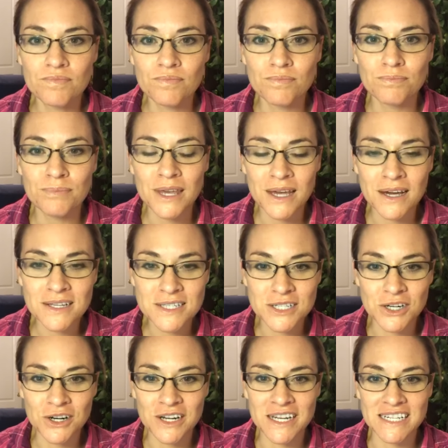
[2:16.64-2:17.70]
because
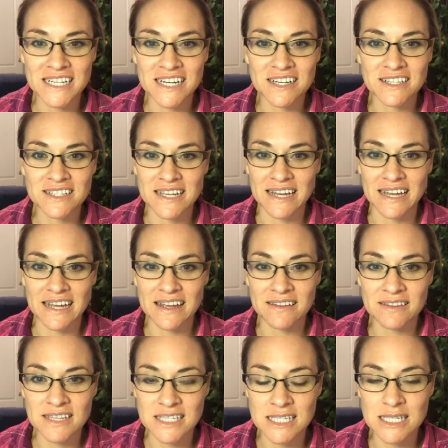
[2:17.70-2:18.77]
turkey tail is like in
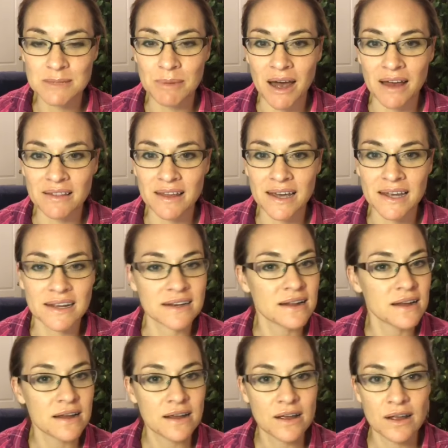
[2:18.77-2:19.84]
the spotlight,
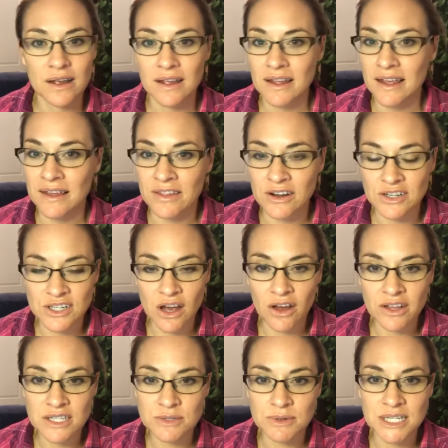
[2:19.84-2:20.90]
there's all
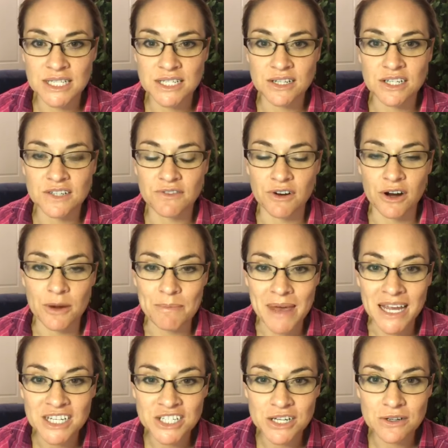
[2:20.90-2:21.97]
this research for
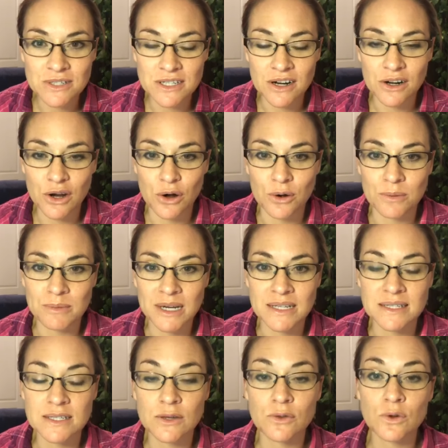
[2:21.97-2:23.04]
hemangiosarcomas.
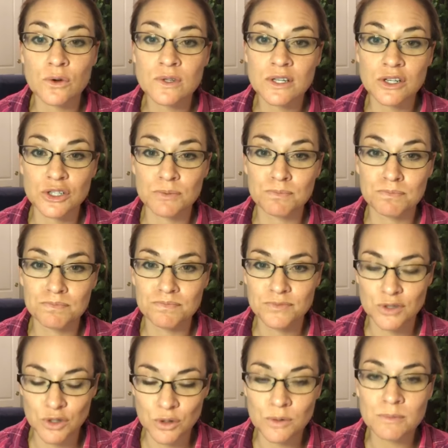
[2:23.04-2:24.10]
So those are
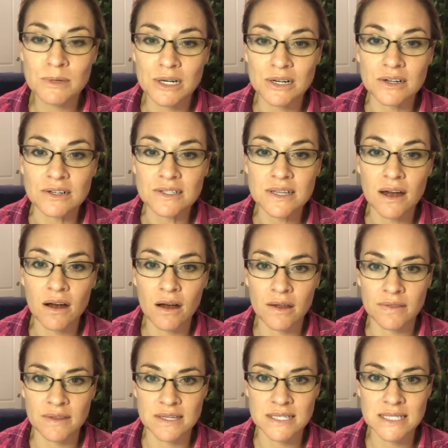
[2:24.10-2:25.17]
tumors on
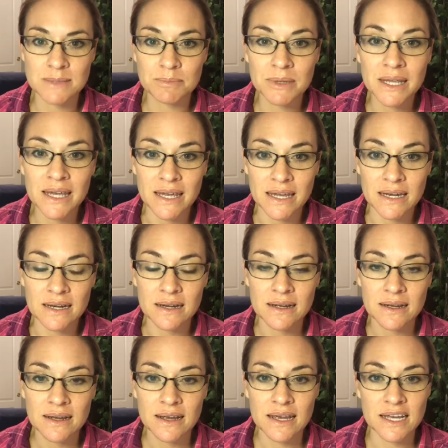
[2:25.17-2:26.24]
the spleen,
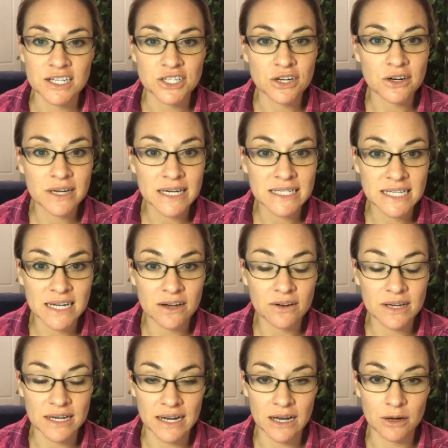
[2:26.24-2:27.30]
and turkey tail
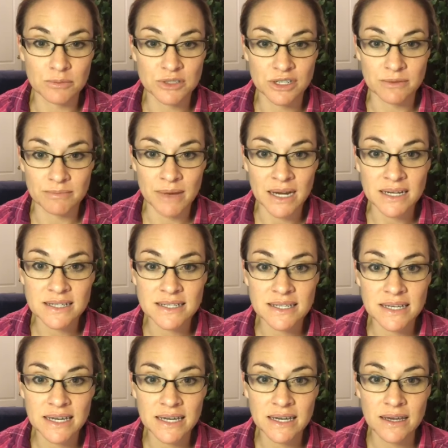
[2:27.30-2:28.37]
can help
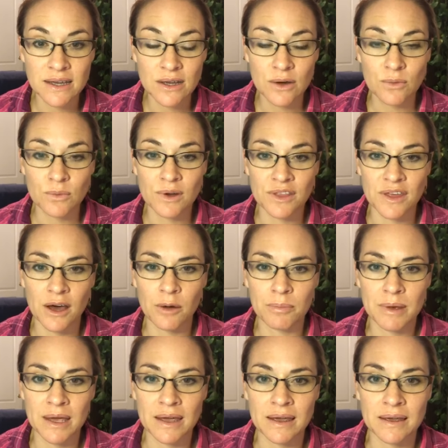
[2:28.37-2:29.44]
tremendously with
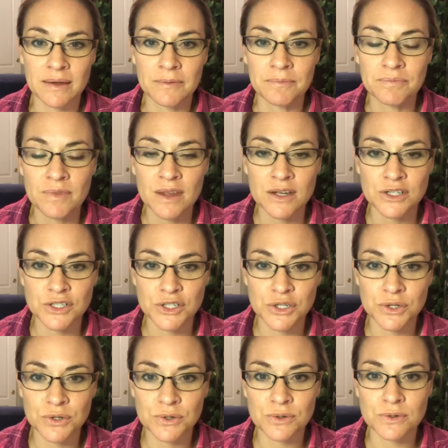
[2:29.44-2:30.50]
helping
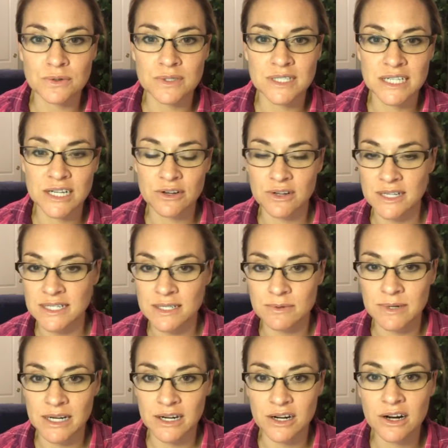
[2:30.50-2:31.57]
to decrease the
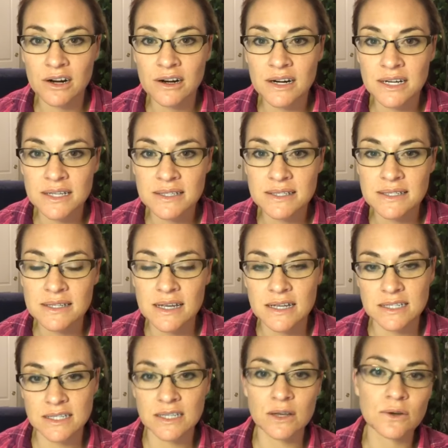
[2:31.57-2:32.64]
reoccurrence,
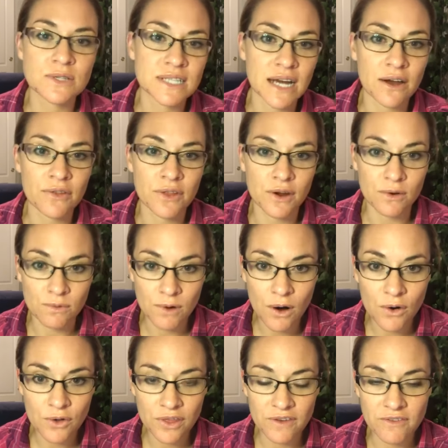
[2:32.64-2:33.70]
slow down the
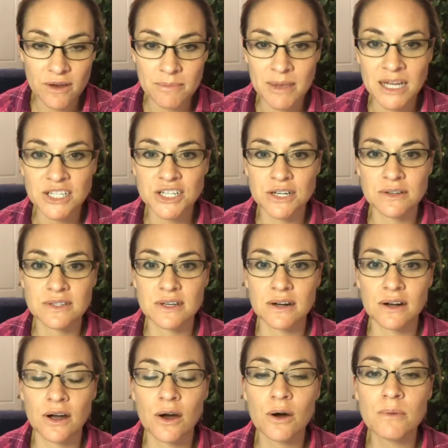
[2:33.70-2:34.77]
growth of
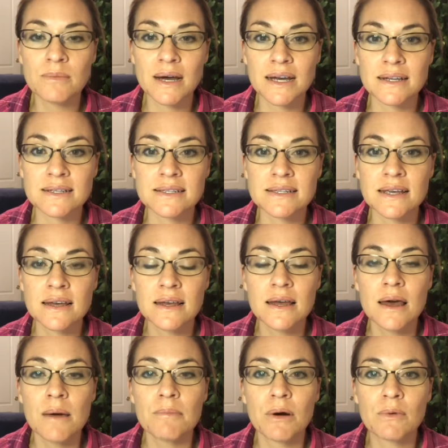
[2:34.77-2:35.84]
hemangiosarcomas,
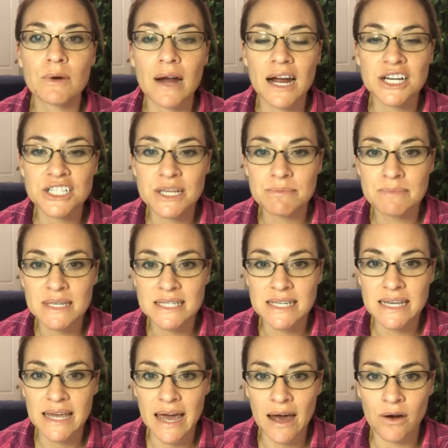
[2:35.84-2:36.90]
but we're actually
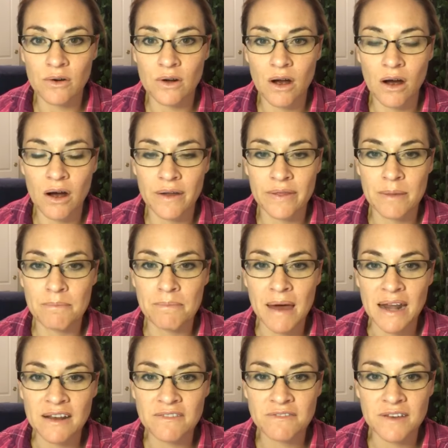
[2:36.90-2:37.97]
missing out on the
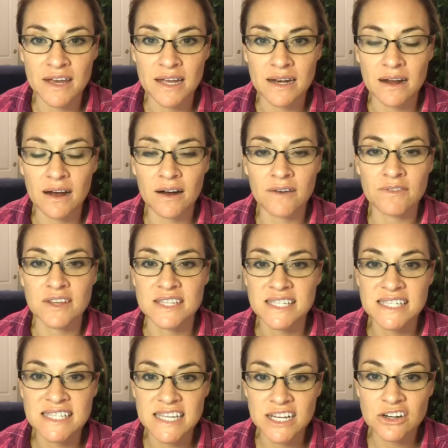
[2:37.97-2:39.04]
benefit of the
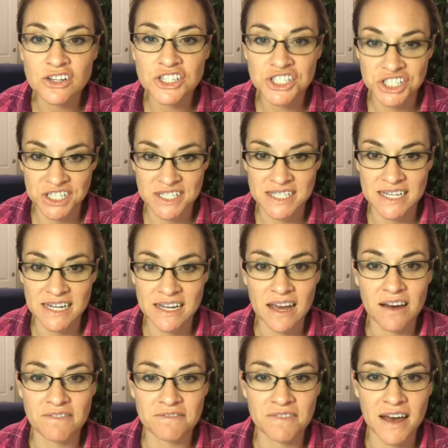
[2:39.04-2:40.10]
synergistic
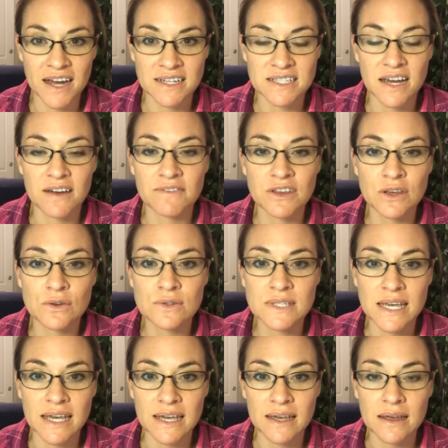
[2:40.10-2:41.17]
effect of
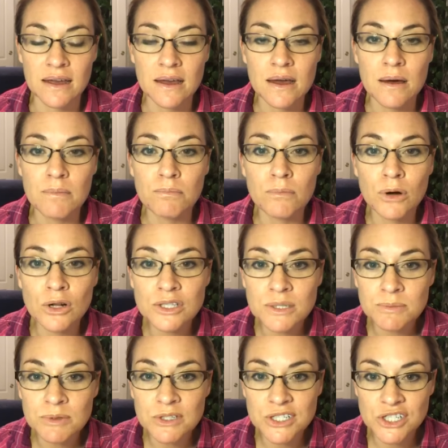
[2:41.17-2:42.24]
using
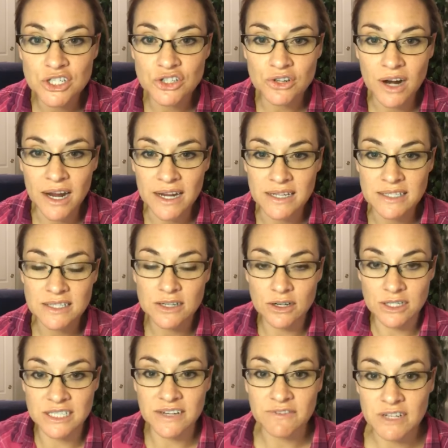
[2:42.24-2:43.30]
multiple strains
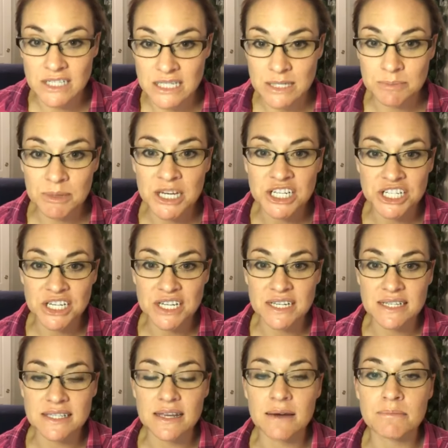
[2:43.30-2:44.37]
or different
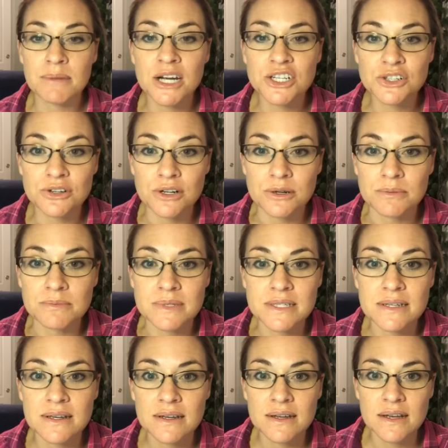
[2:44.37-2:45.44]
species of mushrooms.
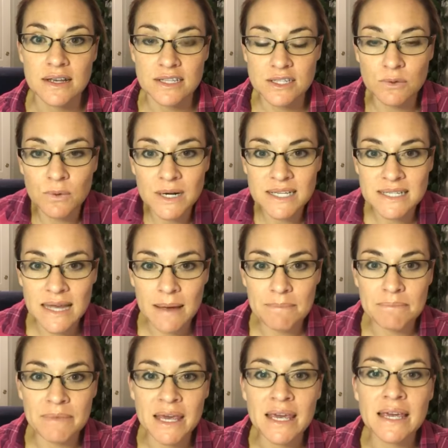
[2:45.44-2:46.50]
So what does that
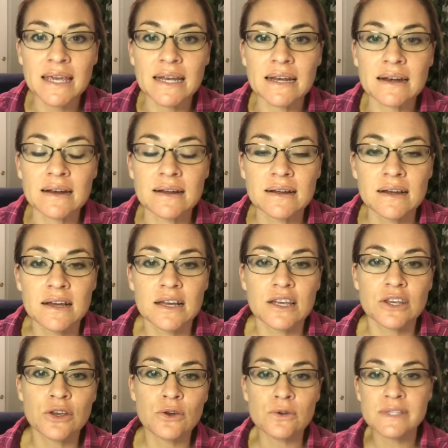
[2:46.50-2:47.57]
mean?
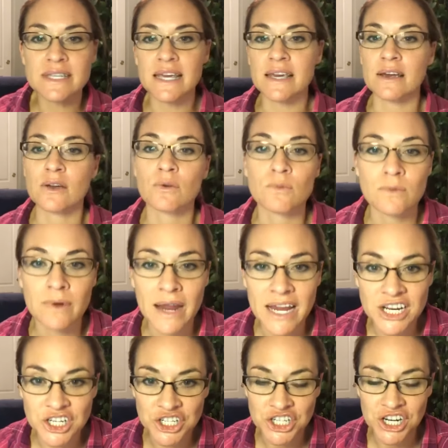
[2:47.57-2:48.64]
Using
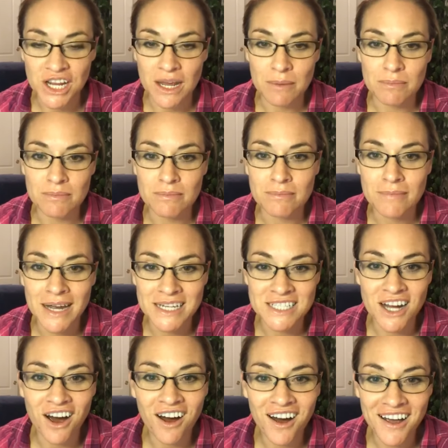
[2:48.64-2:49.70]
reishi,
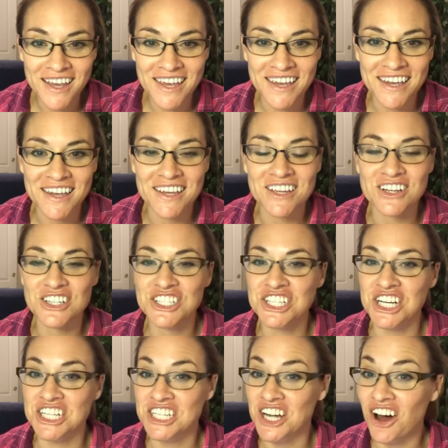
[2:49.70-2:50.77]
maitake, your
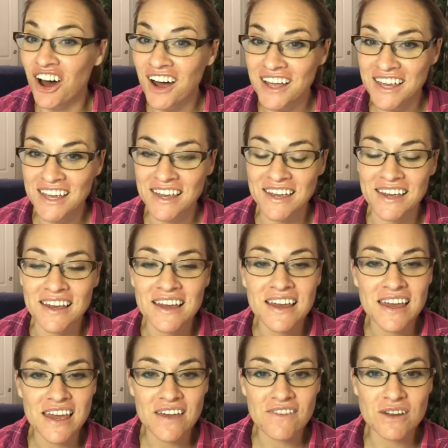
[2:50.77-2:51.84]
shiitake,
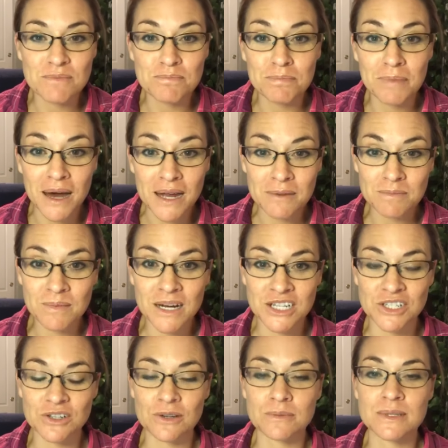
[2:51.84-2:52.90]
even button
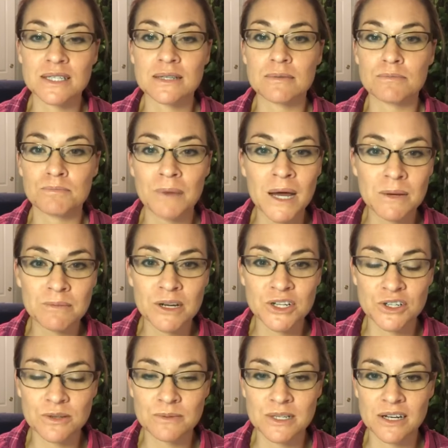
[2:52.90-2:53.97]
mushrooms. Button
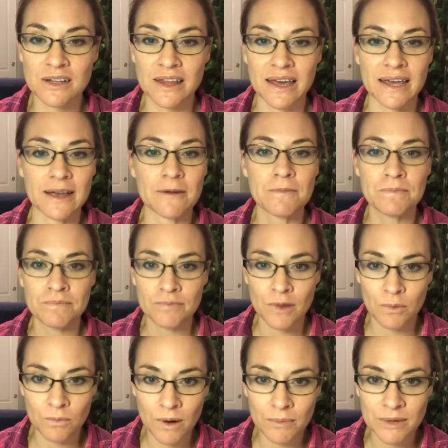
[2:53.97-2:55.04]
mushrooms are like
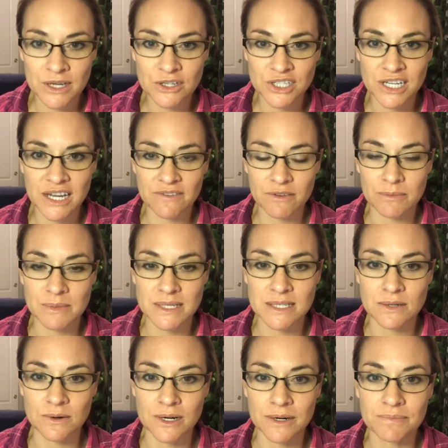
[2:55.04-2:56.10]
what we usually get from the store.